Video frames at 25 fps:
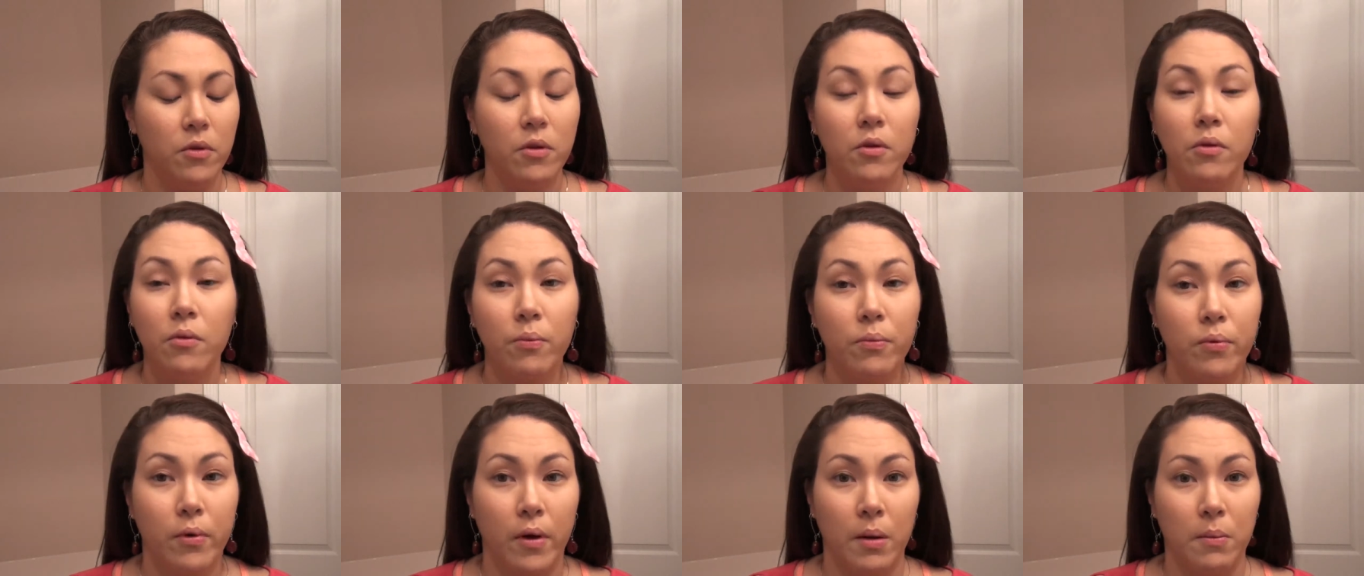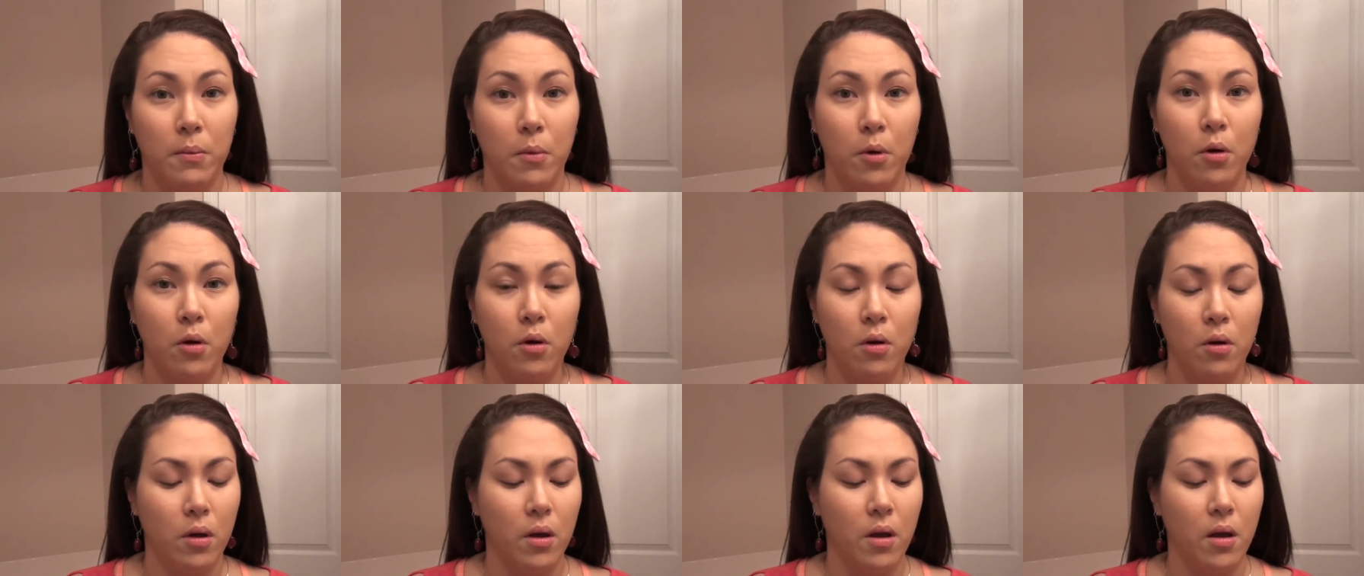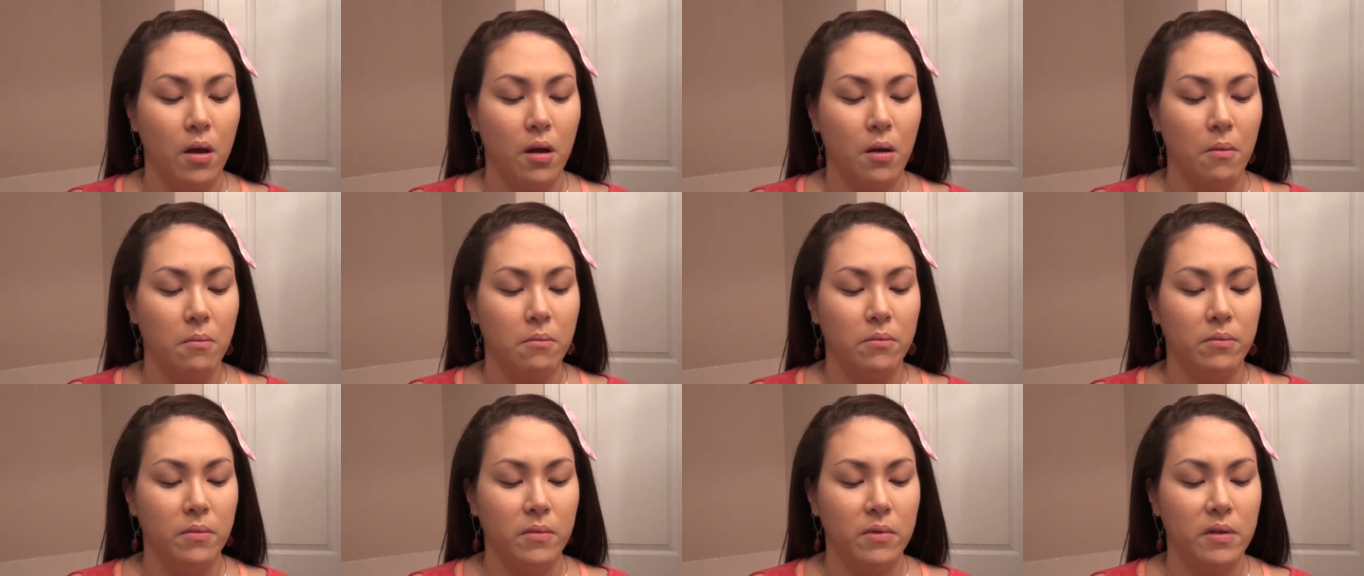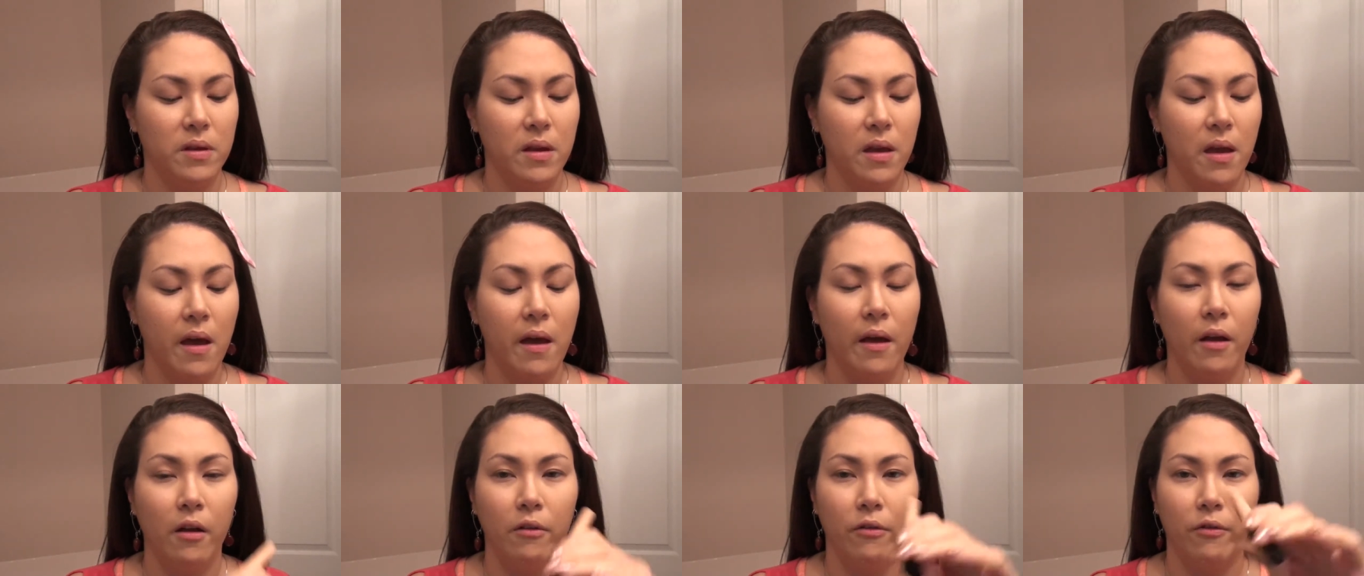new primer, the
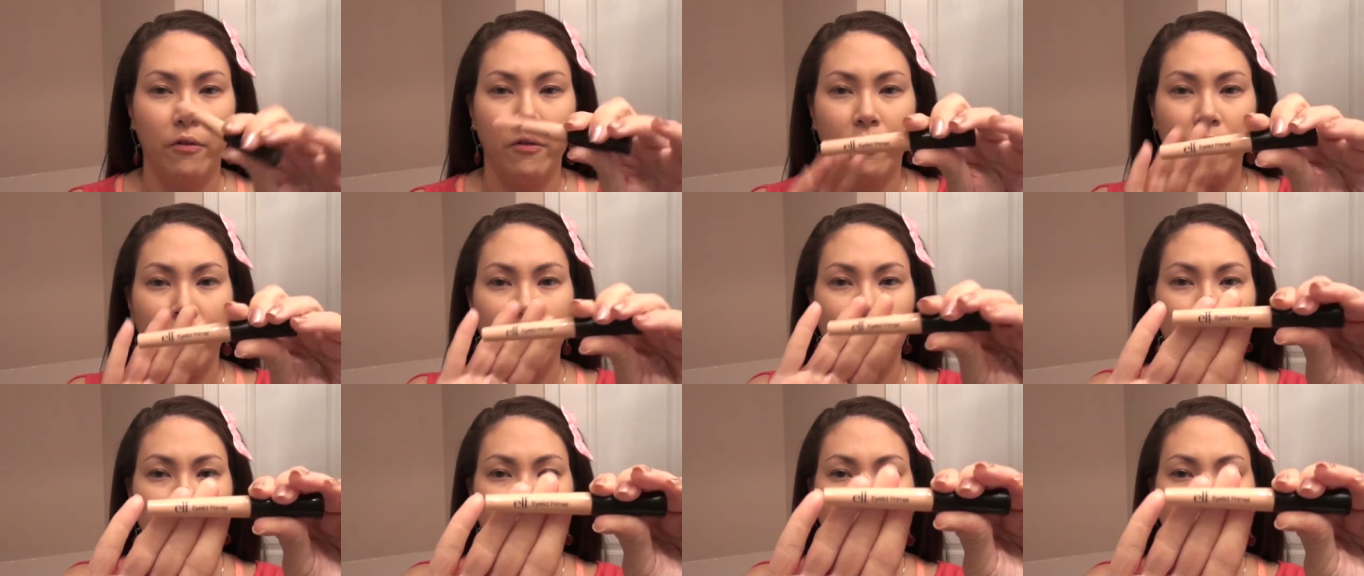e.l.f.